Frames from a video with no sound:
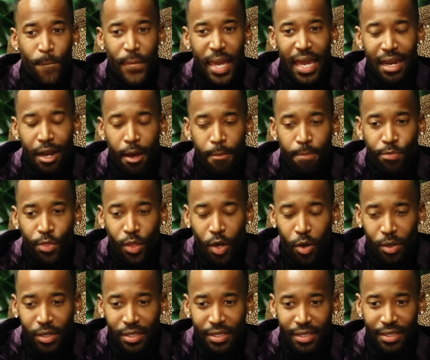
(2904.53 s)
And I'm
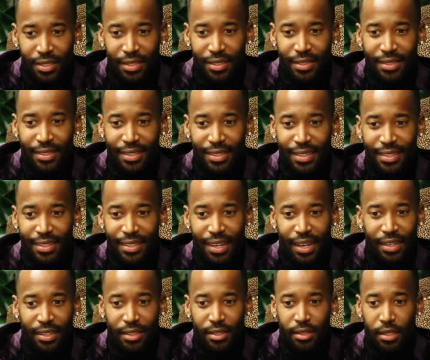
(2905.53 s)
noticing like